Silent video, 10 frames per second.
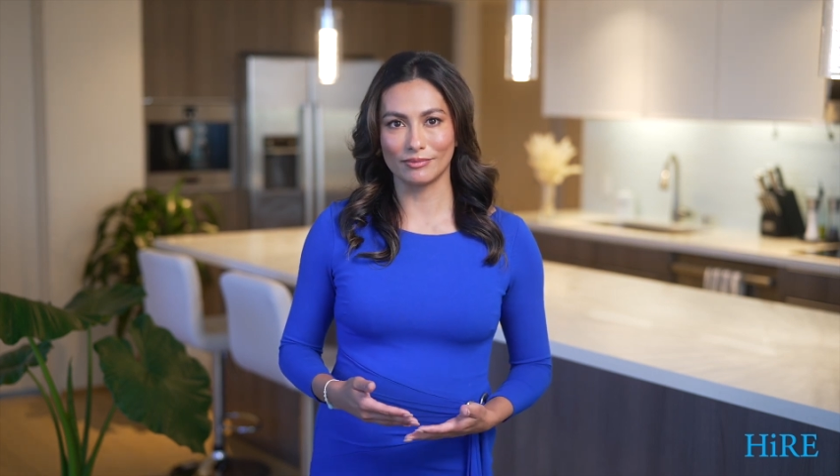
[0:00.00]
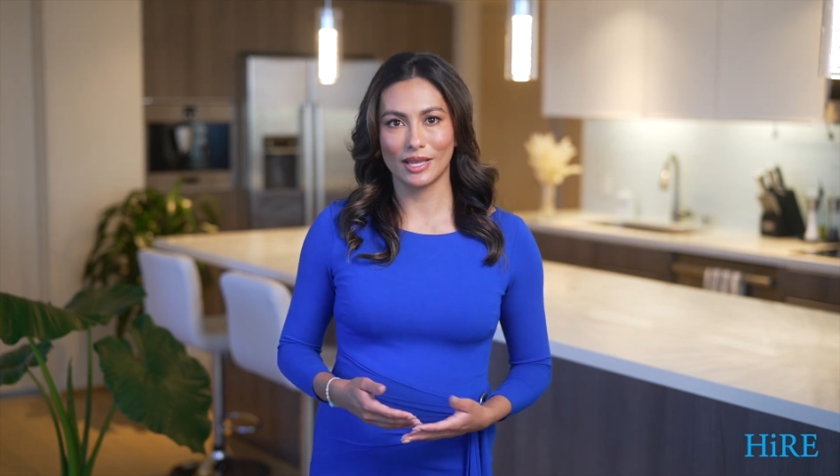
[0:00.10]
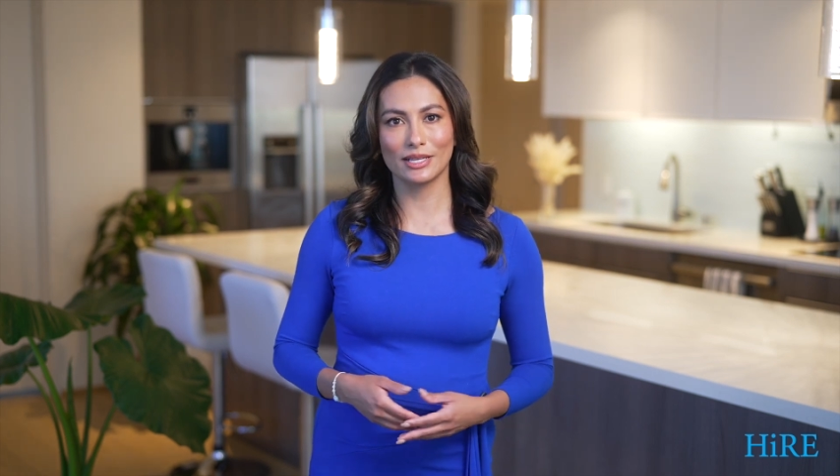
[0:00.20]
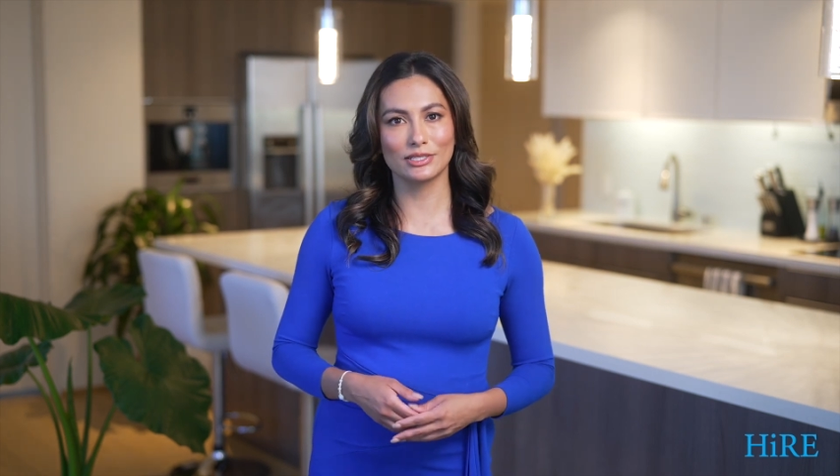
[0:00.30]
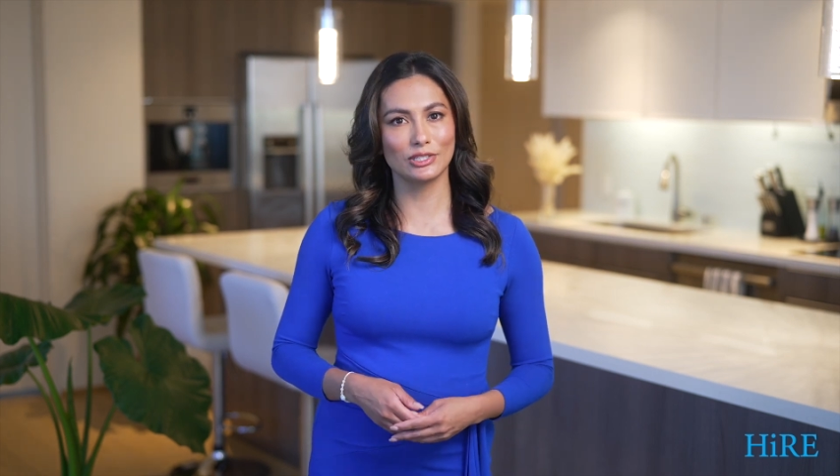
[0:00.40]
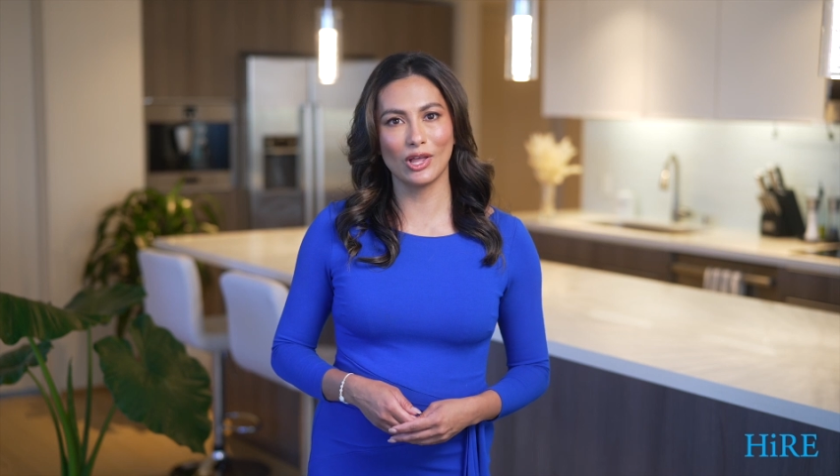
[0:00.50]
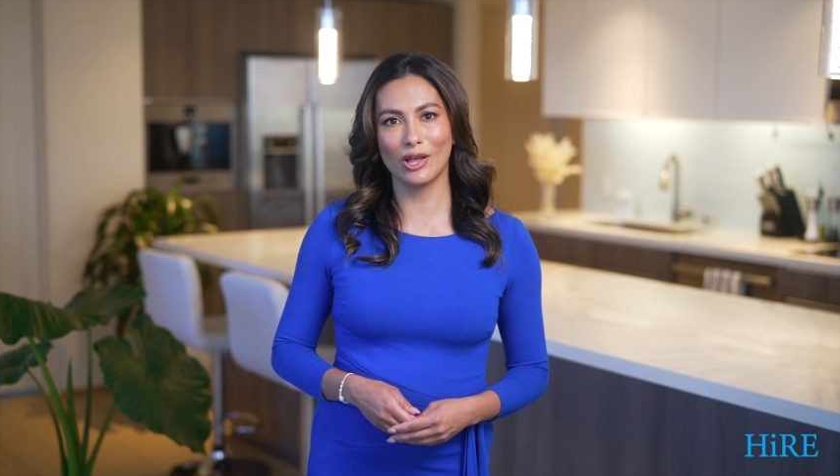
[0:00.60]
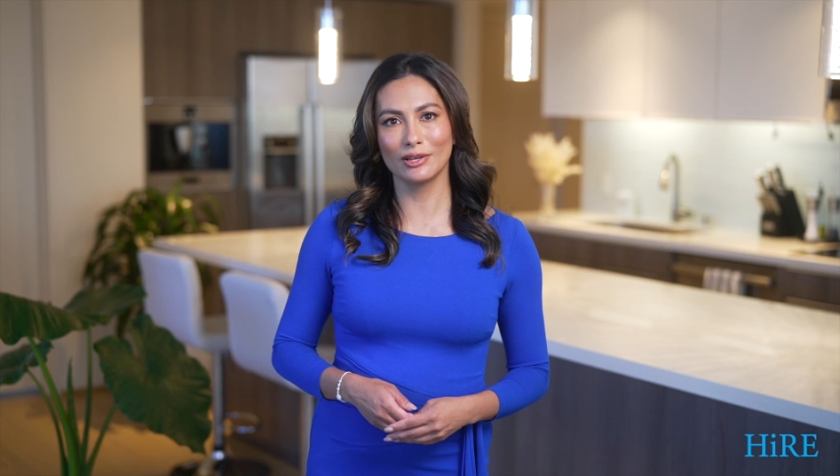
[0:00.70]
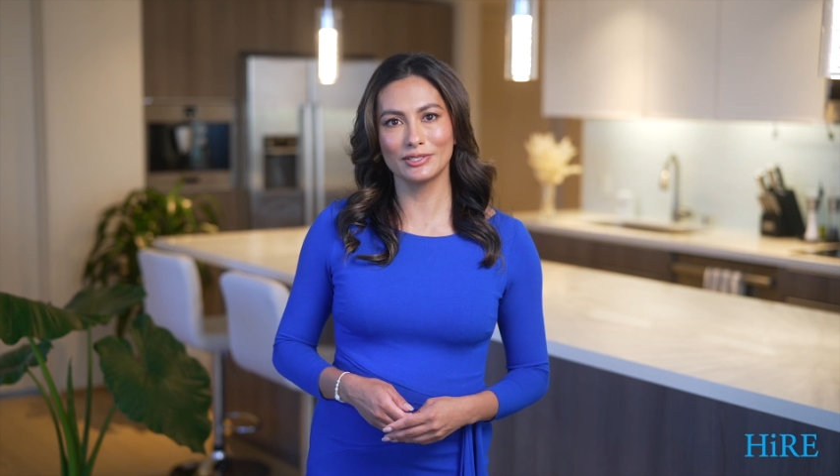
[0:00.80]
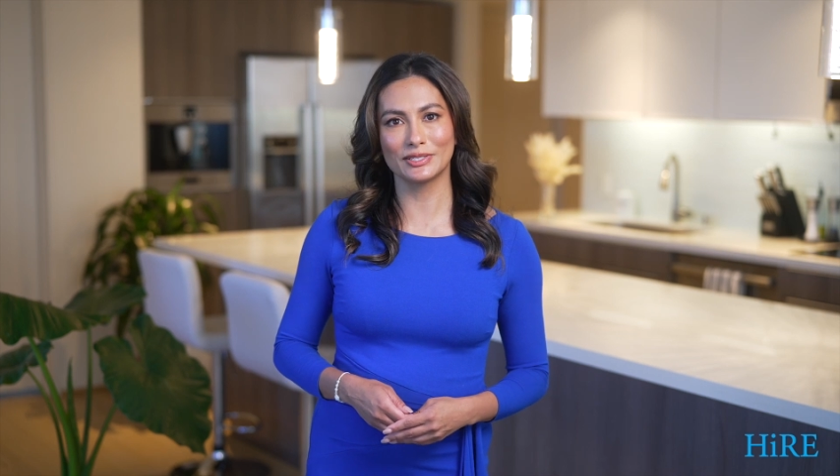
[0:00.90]
has
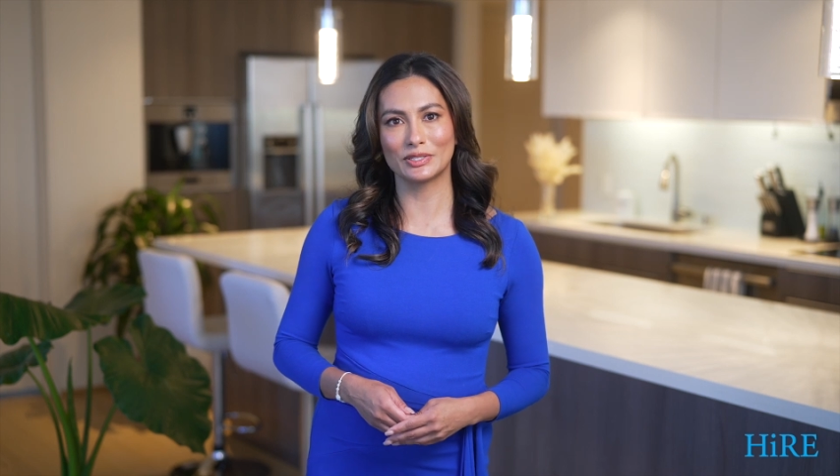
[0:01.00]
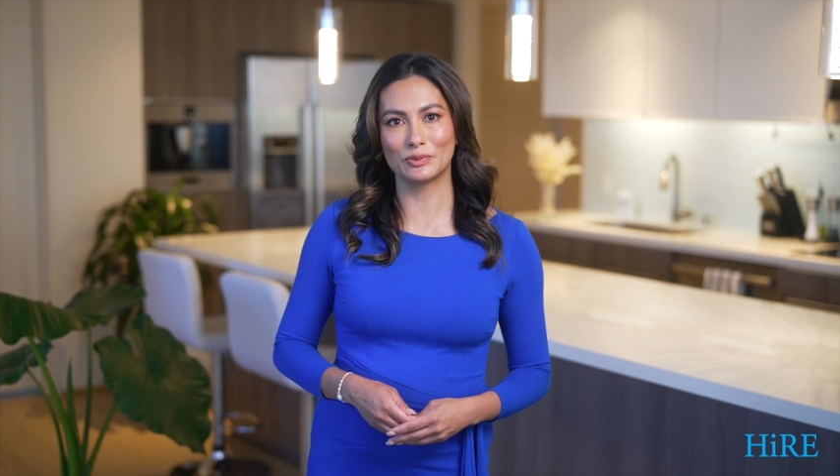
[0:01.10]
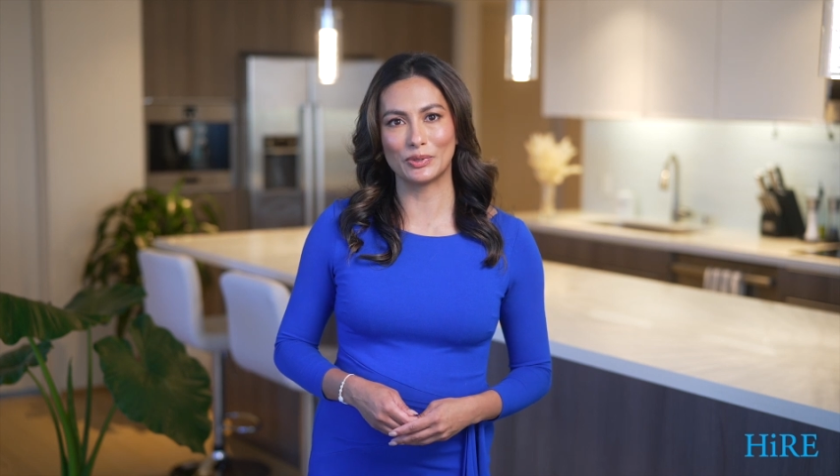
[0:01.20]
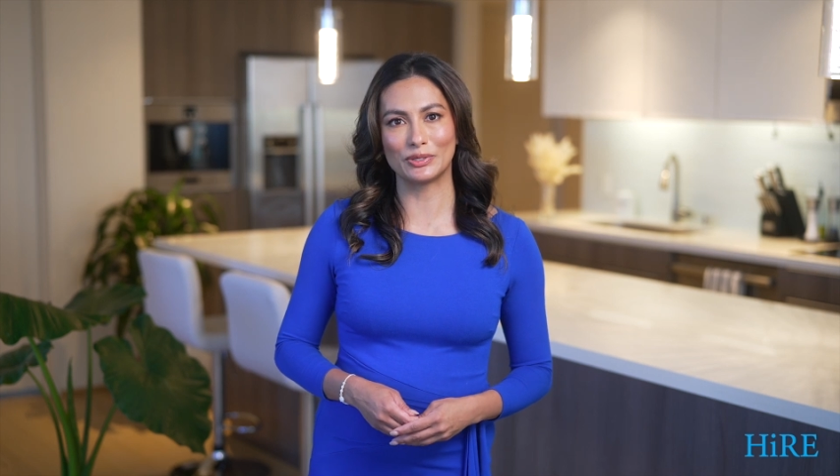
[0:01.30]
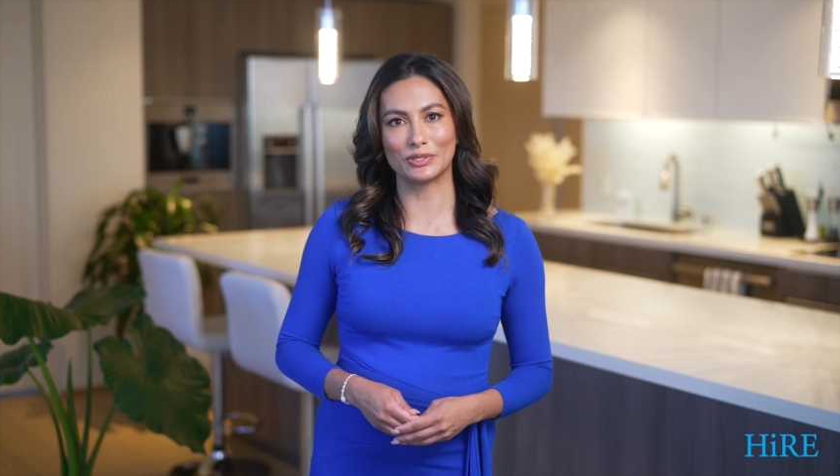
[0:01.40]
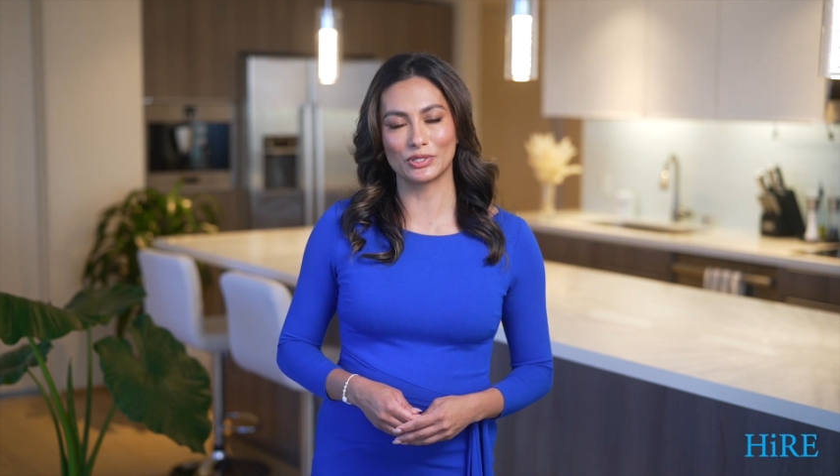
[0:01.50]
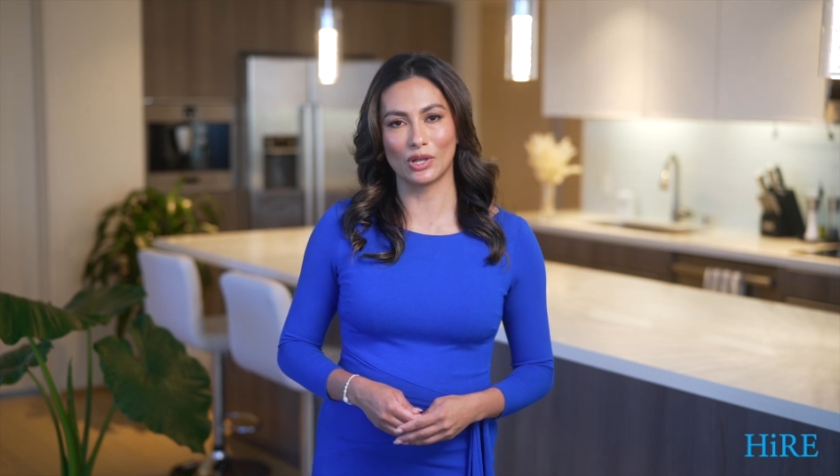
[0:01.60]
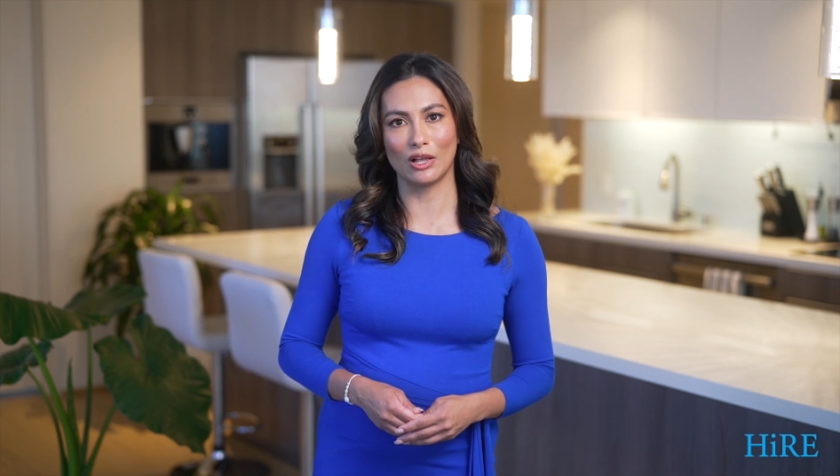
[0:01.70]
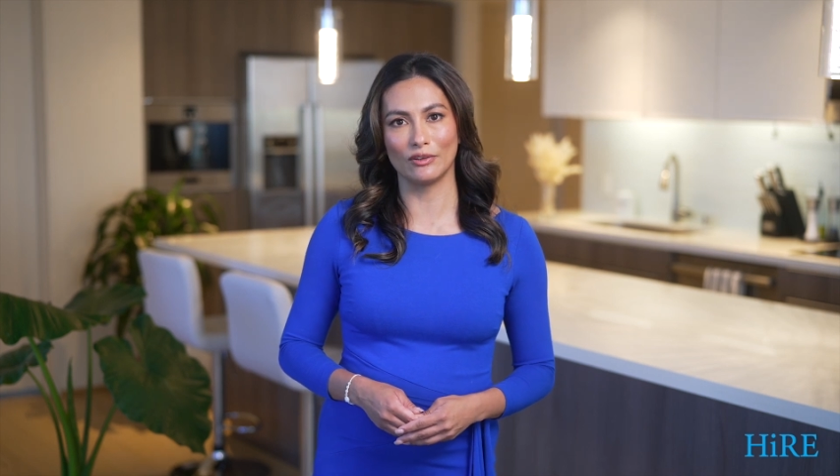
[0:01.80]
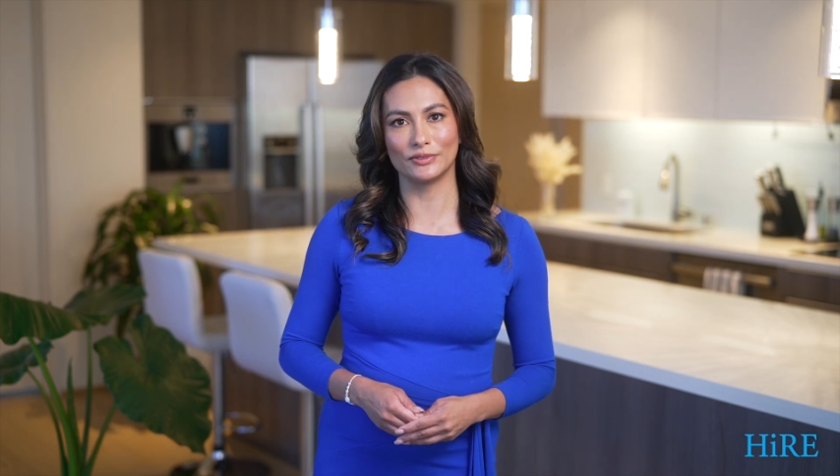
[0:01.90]
long since been
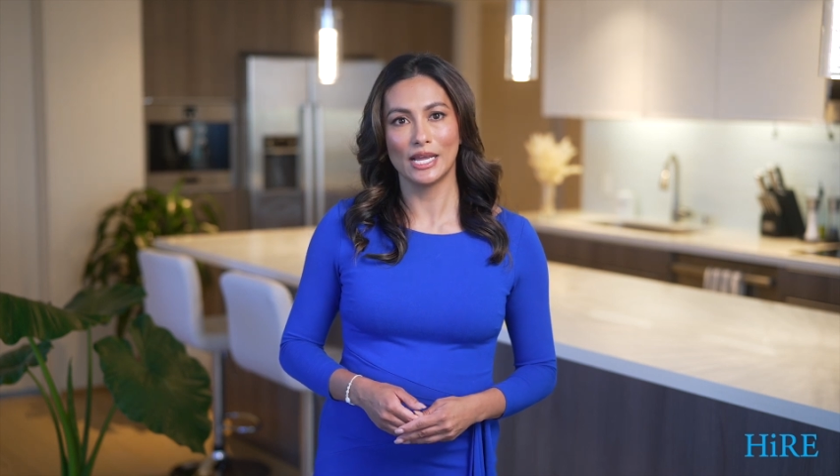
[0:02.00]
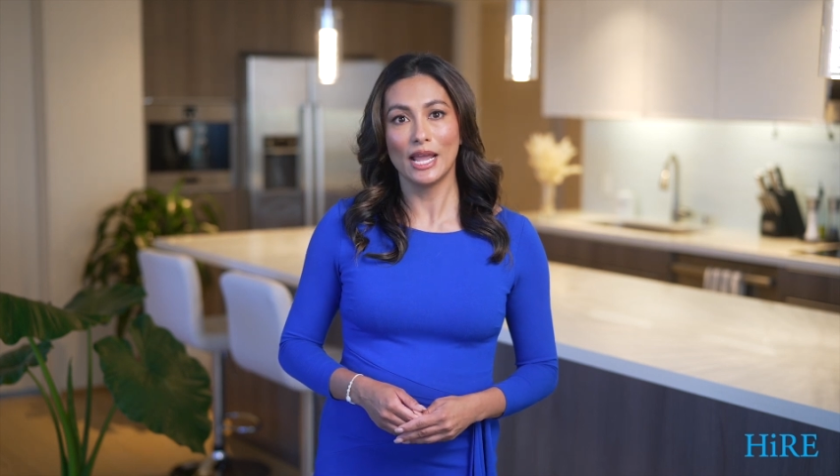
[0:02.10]
dissolved